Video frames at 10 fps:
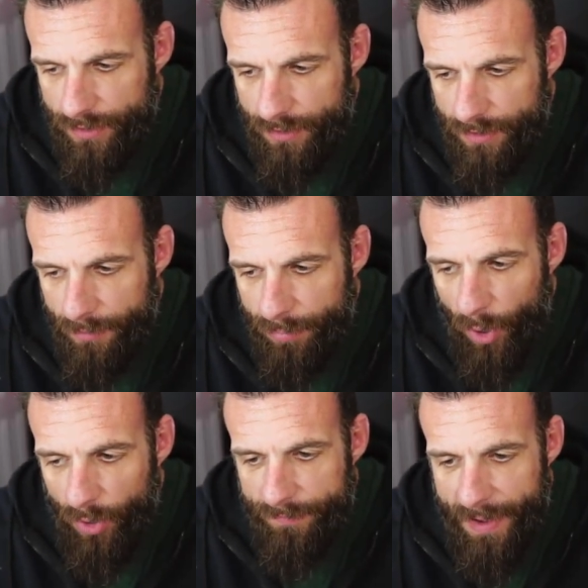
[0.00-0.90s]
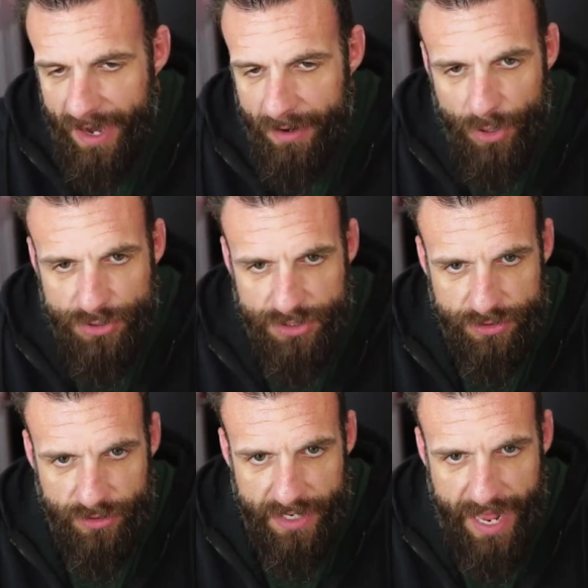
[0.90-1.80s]
the bowl of bad emotions
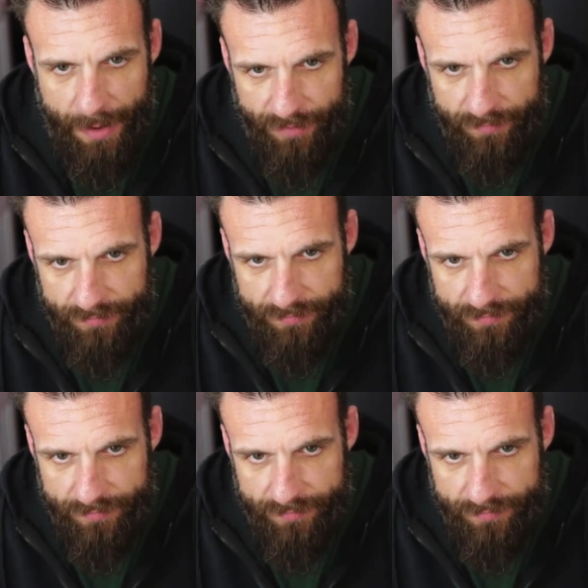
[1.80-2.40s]
start to happen.